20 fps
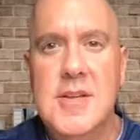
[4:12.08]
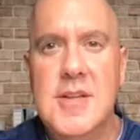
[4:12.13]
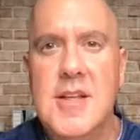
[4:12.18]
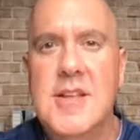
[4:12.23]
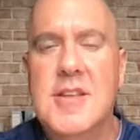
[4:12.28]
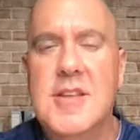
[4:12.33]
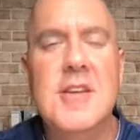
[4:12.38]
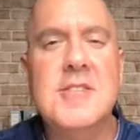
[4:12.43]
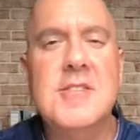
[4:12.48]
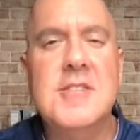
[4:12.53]

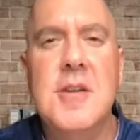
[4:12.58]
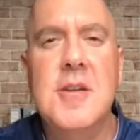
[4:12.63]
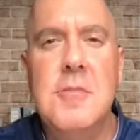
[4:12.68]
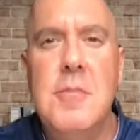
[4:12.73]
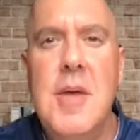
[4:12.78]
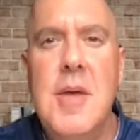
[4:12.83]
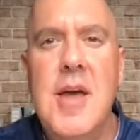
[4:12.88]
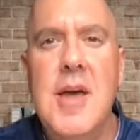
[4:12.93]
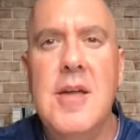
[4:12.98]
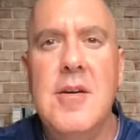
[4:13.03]
It doesn't
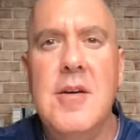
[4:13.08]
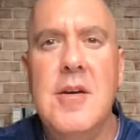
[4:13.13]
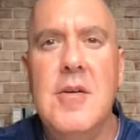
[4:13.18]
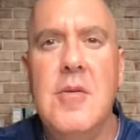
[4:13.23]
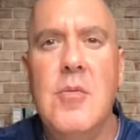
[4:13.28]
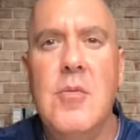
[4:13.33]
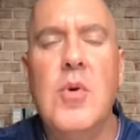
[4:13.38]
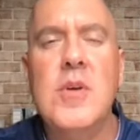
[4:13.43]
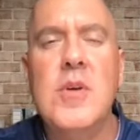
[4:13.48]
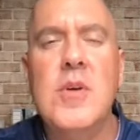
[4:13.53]

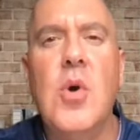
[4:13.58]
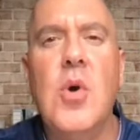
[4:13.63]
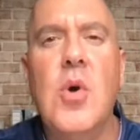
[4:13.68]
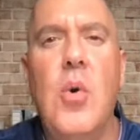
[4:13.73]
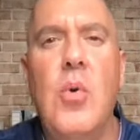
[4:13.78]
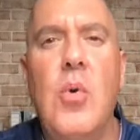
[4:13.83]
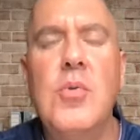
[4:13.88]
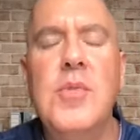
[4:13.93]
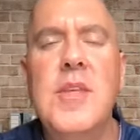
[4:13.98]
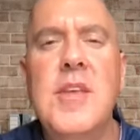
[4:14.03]
matter. What's
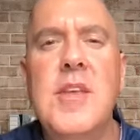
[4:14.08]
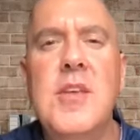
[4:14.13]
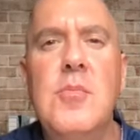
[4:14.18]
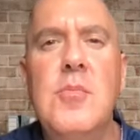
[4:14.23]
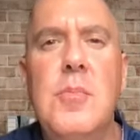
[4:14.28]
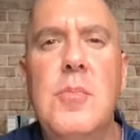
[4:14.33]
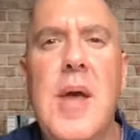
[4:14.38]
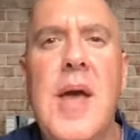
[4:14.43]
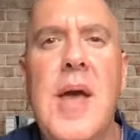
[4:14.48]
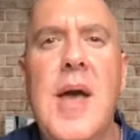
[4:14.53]
holding you
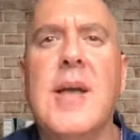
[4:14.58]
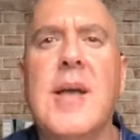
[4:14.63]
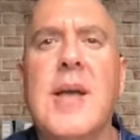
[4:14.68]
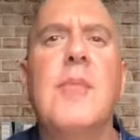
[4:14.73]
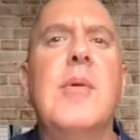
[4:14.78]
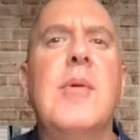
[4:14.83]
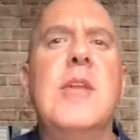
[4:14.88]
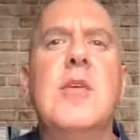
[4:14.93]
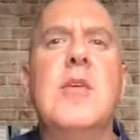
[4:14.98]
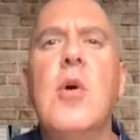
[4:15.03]
back
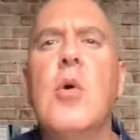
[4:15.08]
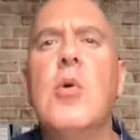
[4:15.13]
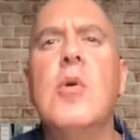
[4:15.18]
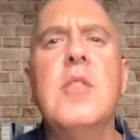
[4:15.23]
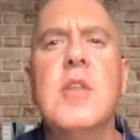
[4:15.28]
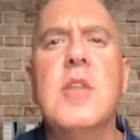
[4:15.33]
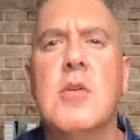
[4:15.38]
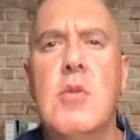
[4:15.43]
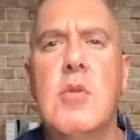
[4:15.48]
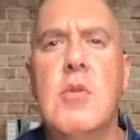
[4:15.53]
when you go to
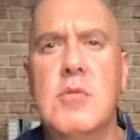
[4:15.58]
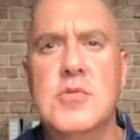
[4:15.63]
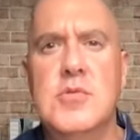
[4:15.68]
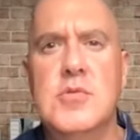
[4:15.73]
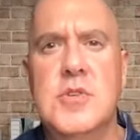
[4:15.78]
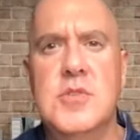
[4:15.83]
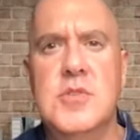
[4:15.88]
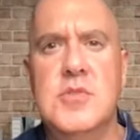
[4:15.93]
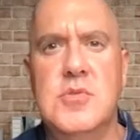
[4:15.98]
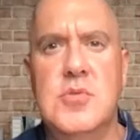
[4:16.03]
the
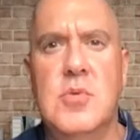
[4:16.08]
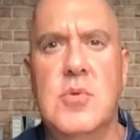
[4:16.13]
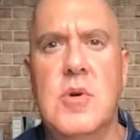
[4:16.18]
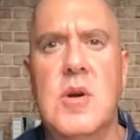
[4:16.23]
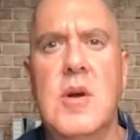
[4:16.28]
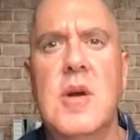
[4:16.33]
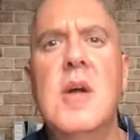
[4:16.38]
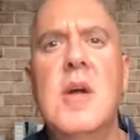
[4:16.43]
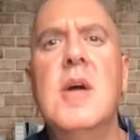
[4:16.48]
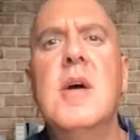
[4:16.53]
grocery
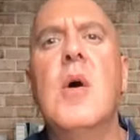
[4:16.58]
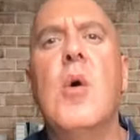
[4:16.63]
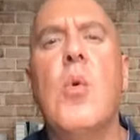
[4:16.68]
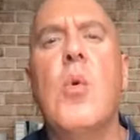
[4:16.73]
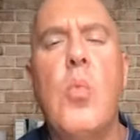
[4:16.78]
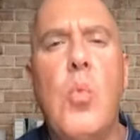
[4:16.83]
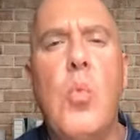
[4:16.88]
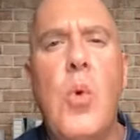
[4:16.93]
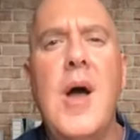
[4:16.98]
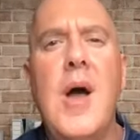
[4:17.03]
store?
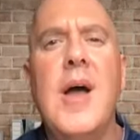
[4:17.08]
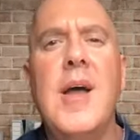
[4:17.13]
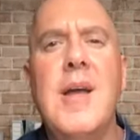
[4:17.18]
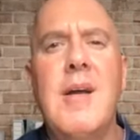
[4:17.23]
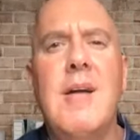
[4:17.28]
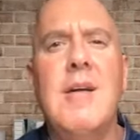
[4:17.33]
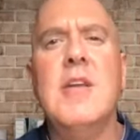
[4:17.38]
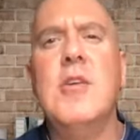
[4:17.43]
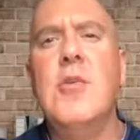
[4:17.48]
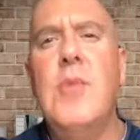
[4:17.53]
Why
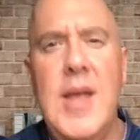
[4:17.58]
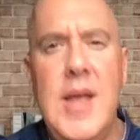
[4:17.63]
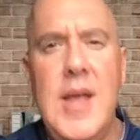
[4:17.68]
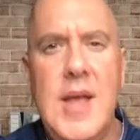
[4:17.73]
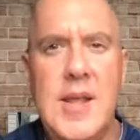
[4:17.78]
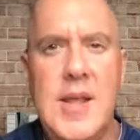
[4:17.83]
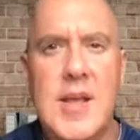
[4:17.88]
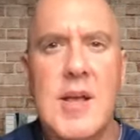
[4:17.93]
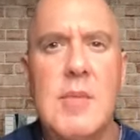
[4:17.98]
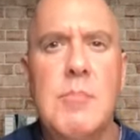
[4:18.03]
aren't you
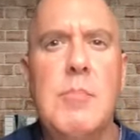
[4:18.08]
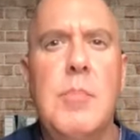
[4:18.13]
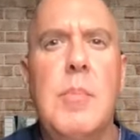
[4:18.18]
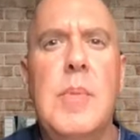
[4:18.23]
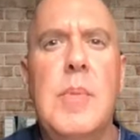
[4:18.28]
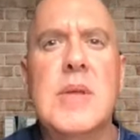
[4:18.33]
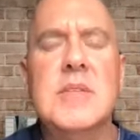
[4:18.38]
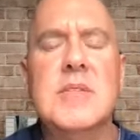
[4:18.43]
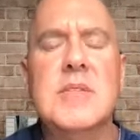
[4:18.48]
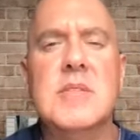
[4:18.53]
handing a
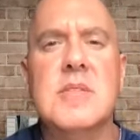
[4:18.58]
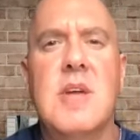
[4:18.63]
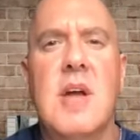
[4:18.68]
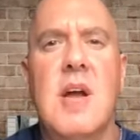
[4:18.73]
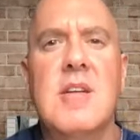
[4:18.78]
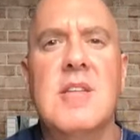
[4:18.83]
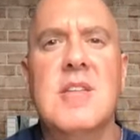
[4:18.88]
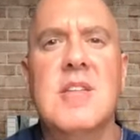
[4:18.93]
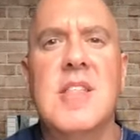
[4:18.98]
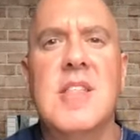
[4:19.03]
business
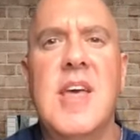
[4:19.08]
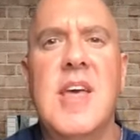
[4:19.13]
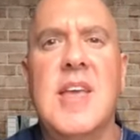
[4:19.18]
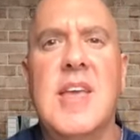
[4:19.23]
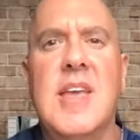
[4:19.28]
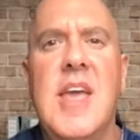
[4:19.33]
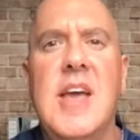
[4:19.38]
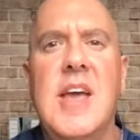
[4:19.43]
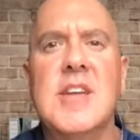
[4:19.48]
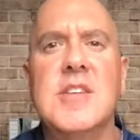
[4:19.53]
card to
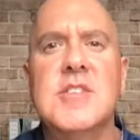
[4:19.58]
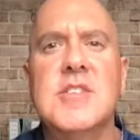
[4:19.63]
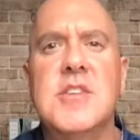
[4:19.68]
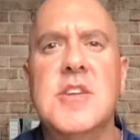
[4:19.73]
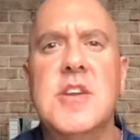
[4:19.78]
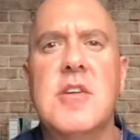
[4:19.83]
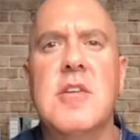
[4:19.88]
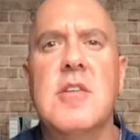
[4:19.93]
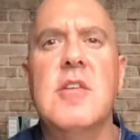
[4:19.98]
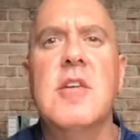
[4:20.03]
that
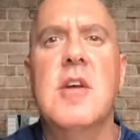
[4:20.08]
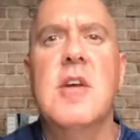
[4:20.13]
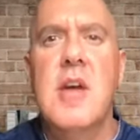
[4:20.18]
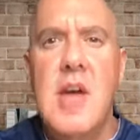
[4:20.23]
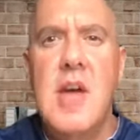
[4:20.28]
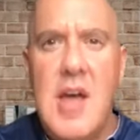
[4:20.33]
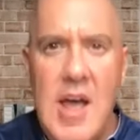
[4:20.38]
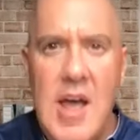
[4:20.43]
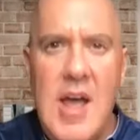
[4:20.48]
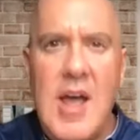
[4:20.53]
cashier
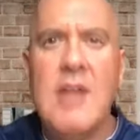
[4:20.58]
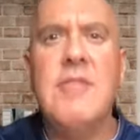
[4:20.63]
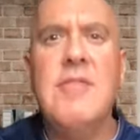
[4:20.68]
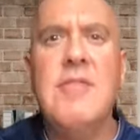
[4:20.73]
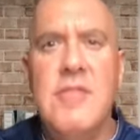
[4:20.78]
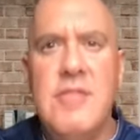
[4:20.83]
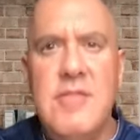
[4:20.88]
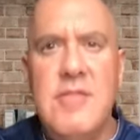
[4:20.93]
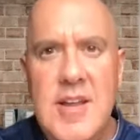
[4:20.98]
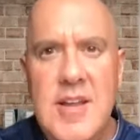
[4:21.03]

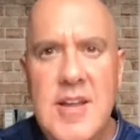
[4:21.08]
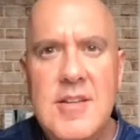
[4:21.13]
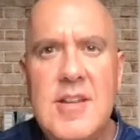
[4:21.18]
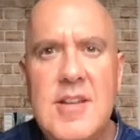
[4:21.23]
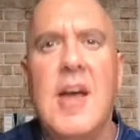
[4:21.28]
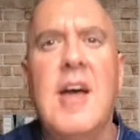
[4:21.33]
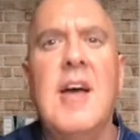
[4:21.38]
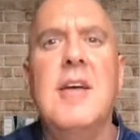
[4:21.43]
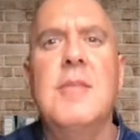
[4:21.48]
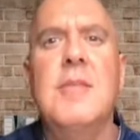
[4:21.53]
every
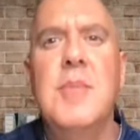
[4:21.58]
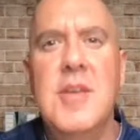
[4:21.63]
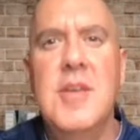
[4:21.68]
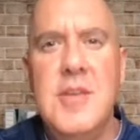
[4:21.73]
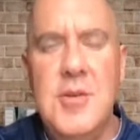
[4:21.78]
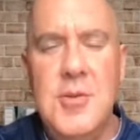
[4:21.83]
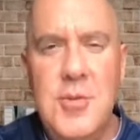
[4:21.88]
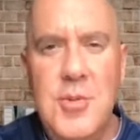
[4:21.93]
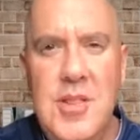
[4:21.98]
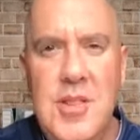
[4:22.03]
time
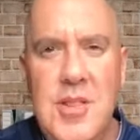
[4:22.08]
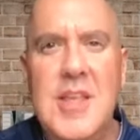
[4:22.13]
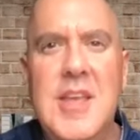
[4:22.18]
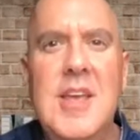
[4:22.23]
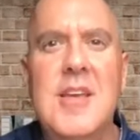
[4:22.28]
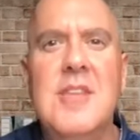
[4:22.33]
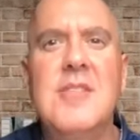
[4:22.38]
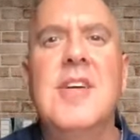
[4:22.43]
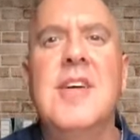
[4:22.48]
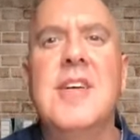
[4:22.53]
you
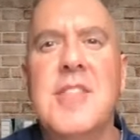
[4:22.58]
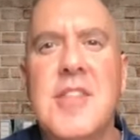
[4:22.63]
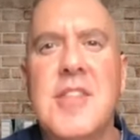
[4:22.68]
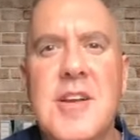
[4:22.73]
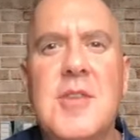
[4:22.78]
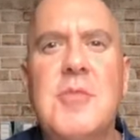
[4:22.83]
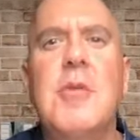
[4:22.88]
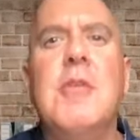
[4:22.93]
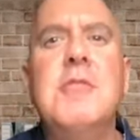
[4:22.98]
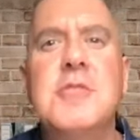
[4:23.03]
leave the
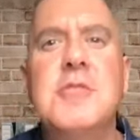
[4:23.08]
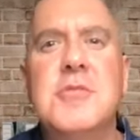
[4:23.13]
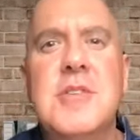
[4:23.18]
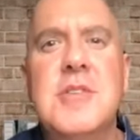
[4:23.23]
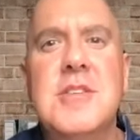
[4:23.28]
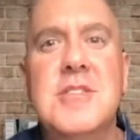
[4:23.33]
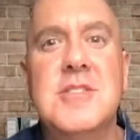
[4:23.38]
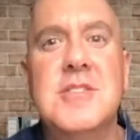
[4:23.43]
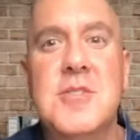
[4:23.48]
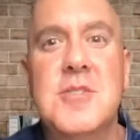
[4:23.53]

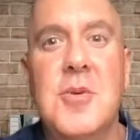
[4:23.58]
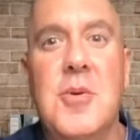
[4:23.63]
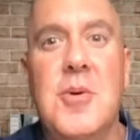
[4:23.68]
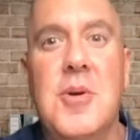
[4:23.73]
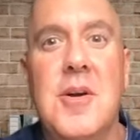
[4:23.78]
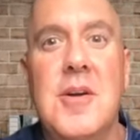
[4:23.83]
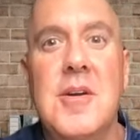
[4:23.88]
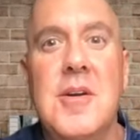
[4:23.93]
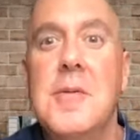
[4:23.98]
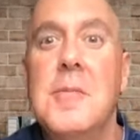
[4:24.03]
grocery
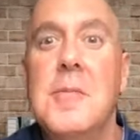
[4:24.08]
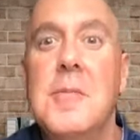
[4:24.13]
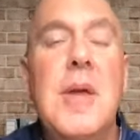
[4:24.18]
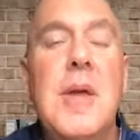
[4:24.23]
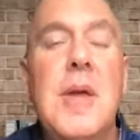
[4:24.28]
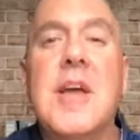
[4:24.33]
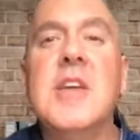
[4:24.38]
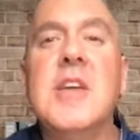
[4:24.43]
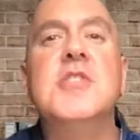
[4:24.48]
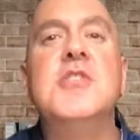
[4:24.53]
store?
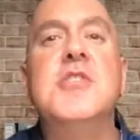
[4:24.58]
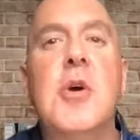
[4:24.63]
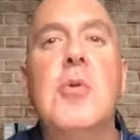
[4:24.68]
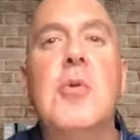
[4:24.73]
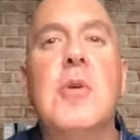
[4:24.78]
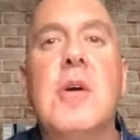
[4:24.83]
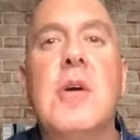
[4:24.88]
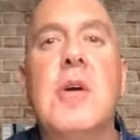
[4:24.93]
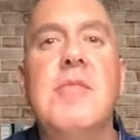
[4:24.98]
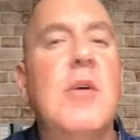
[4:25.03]
Make a
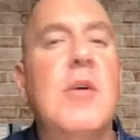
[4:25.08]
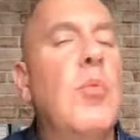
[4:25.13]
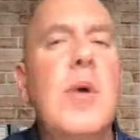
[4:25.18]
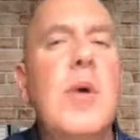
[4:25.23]
joke of it.